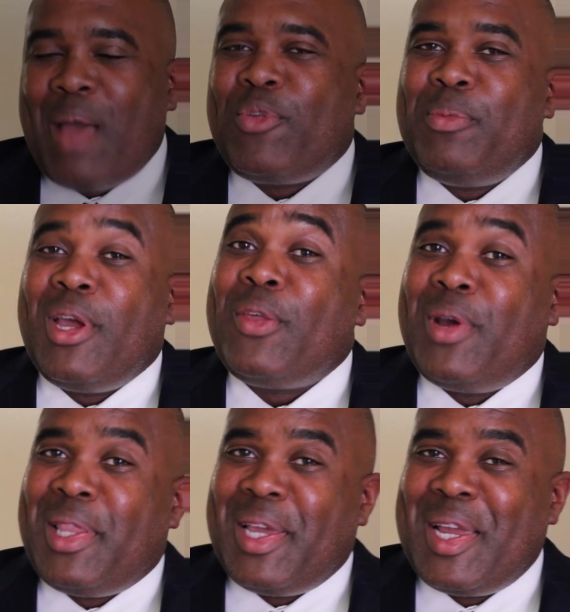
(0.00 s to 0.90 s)
I'm from the
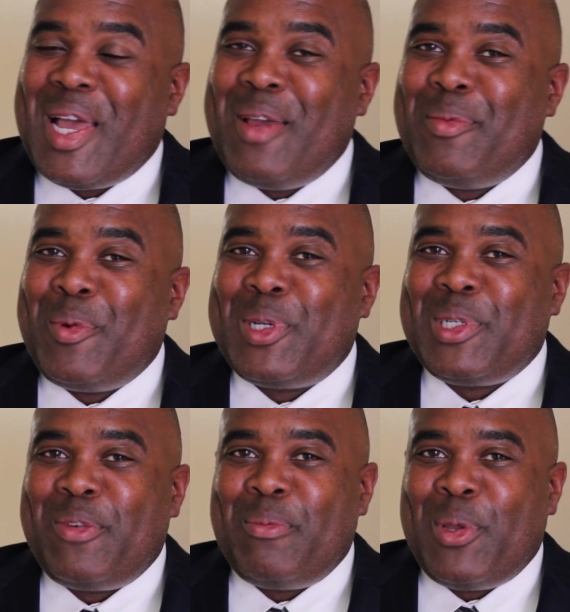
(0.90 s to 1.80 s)
other LA. I'm
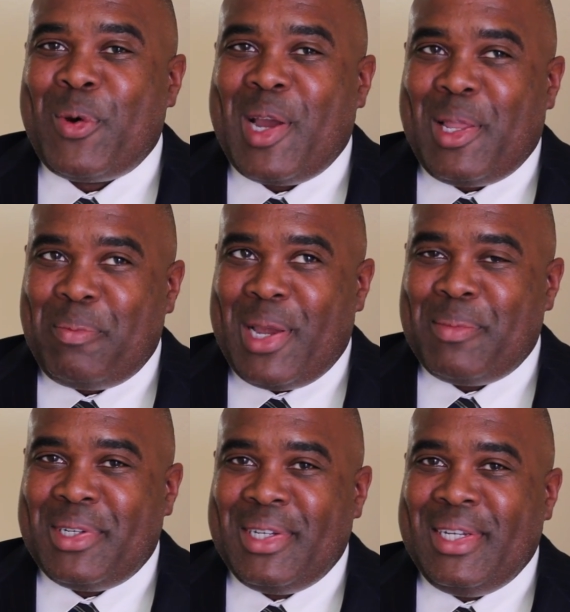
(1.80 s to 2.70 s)
originally from Lower
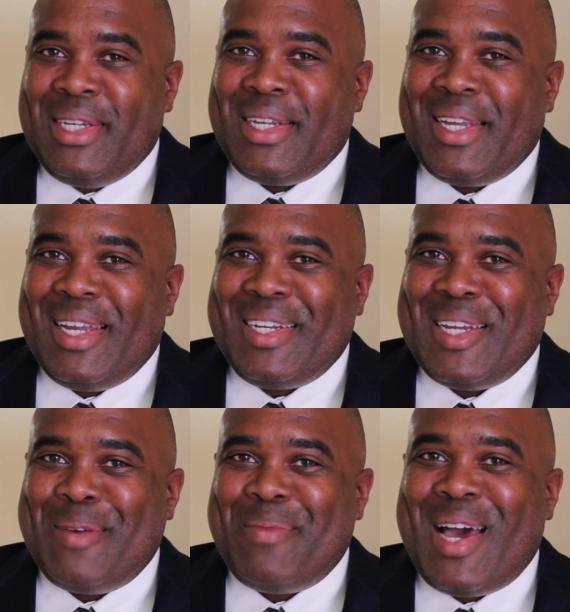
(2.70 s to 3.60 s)
Alabama, and
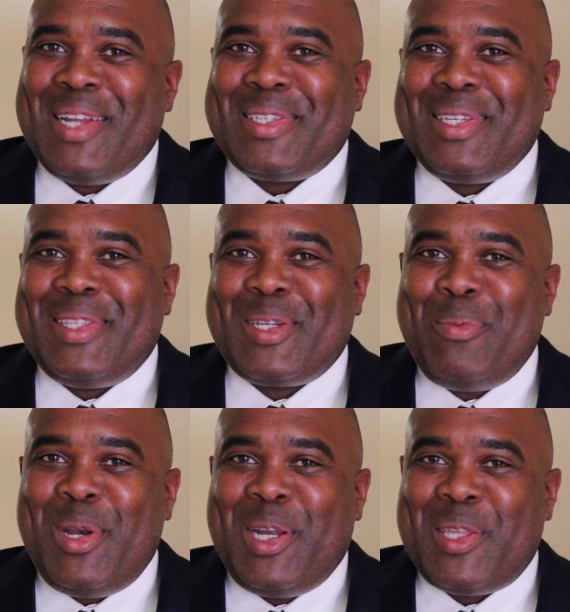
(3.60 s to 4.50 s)
um, honestly, the
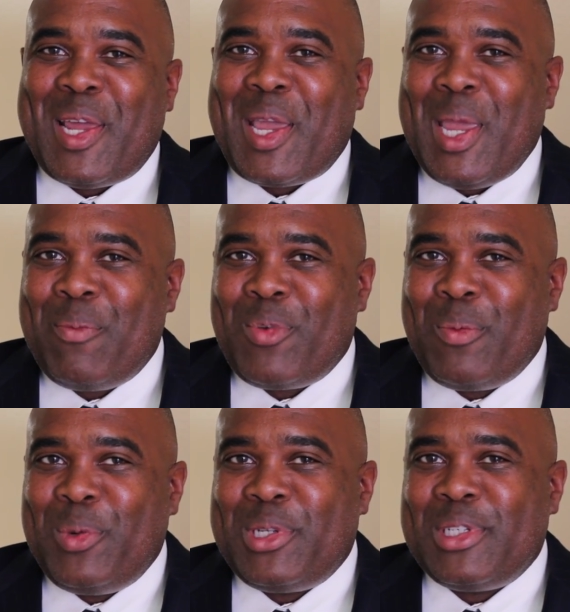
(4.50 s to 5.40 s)
community that I came
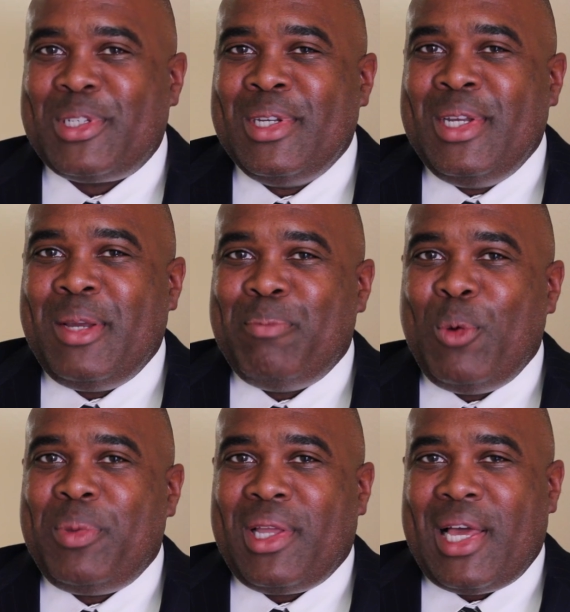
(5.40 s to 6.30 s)
from, which is
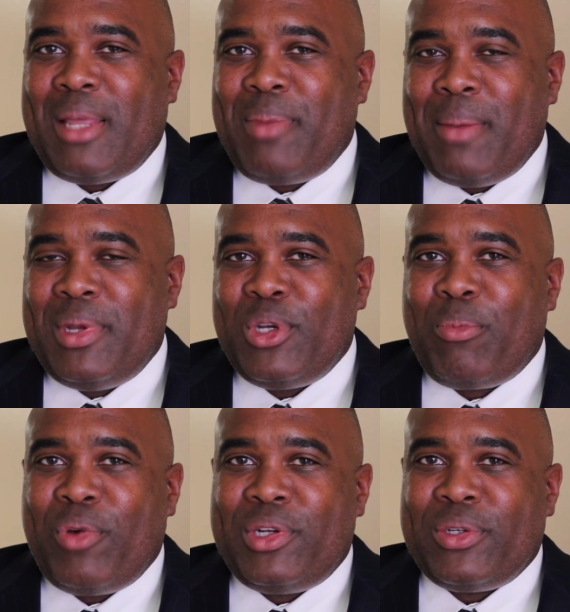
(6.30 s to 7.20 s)
Mobile, Alabama,
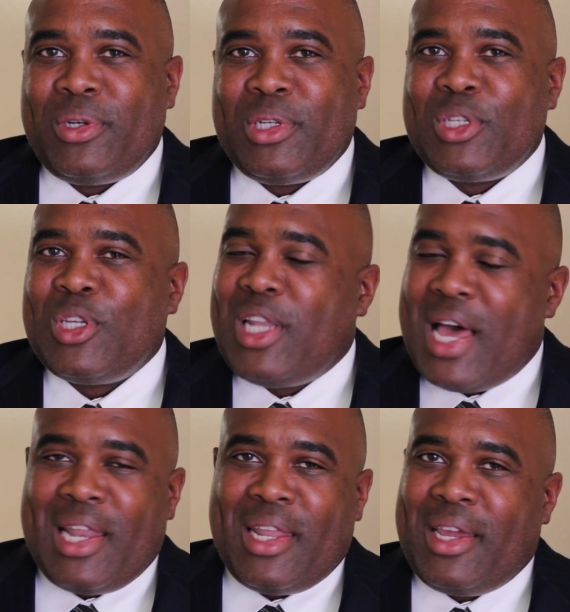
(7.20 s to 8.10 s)
near Prichard, looks a
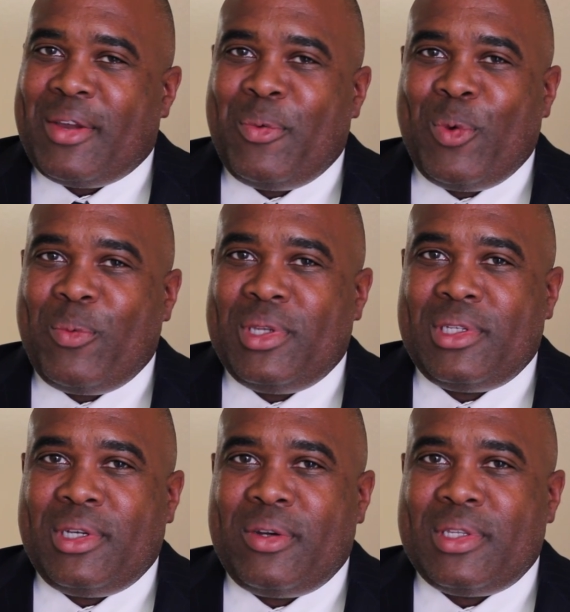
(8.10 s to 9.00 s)
lot like what we
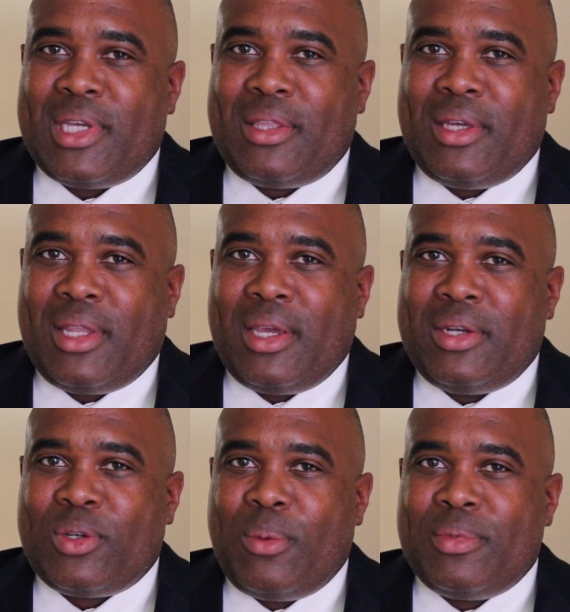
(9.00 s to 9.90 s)
see here in South LA
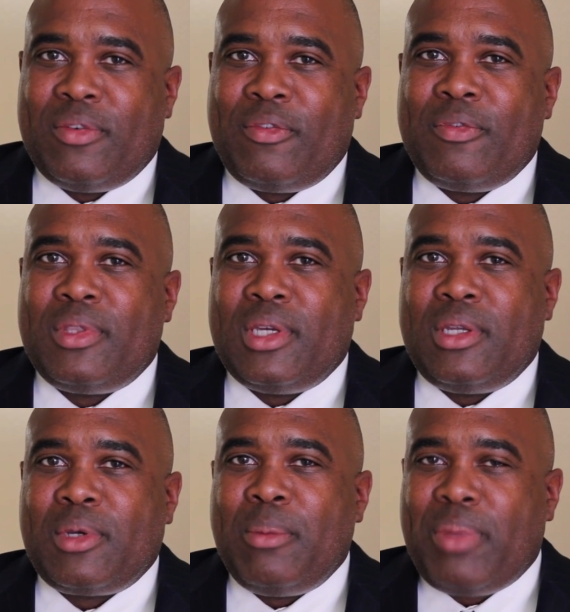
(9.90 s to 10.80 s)
in terms of
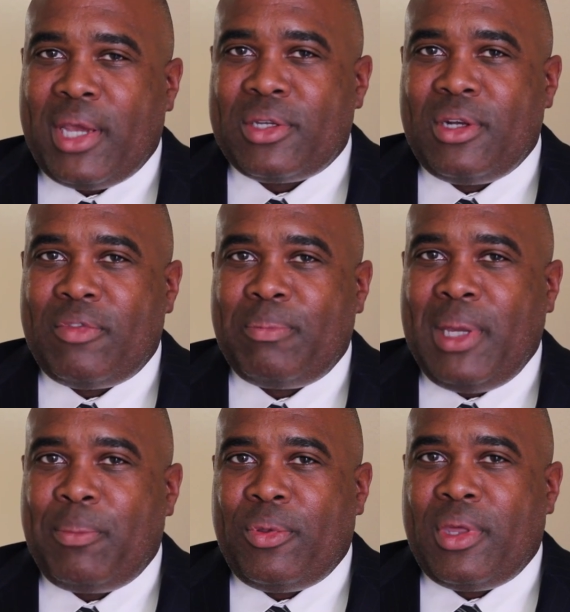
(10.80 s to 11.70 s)
the complexion of the
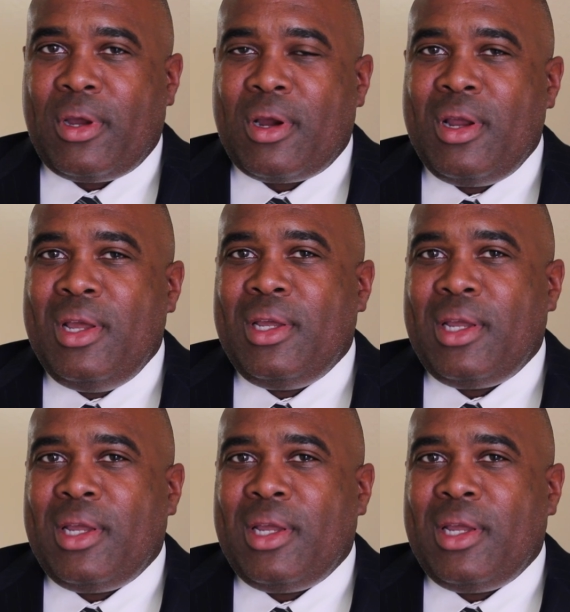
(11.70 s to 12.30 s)
people there